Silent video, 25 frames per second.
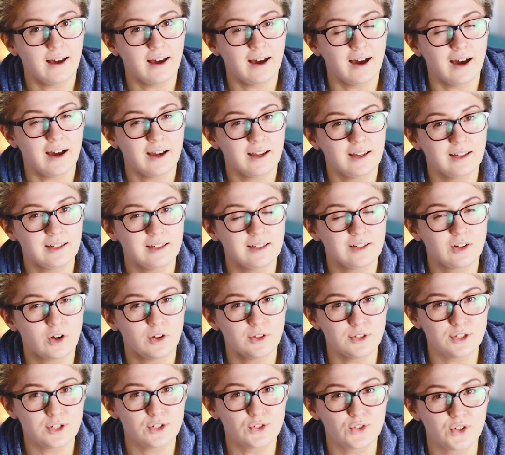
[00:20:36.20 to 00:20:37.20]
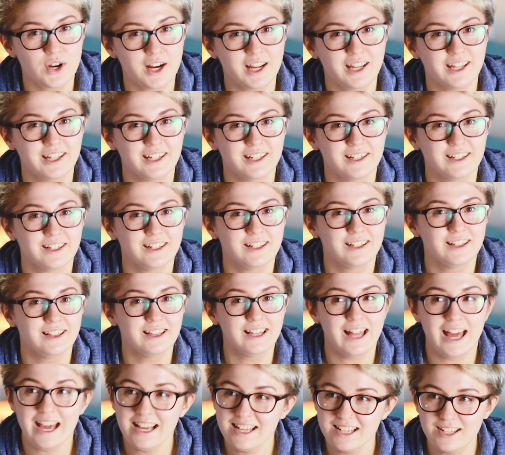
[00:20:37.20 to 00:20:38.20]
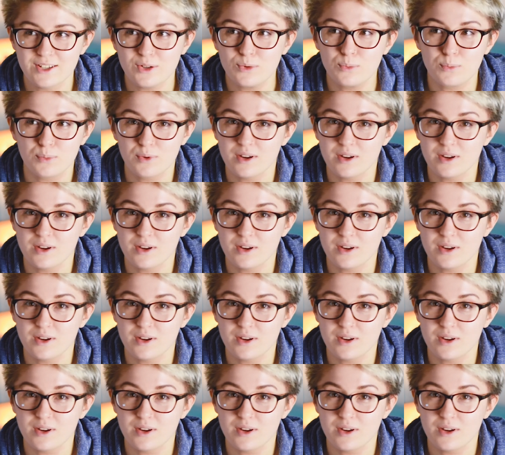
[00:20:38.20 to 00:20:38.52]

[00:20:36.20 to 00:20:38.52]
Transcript: I concentrate less on